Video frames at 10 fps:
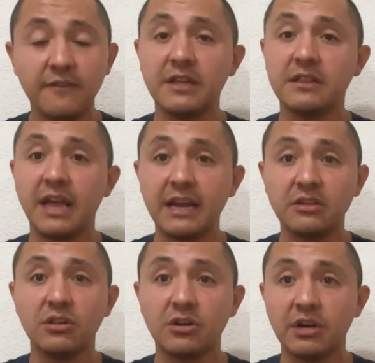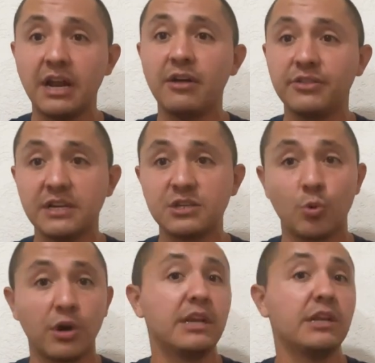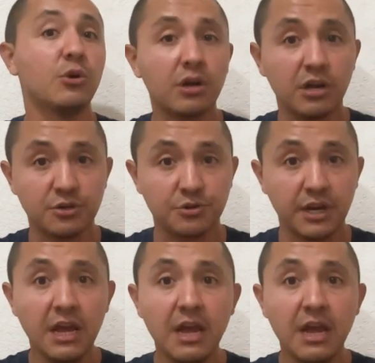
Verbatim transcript: if they'd like to learn how things work in your country,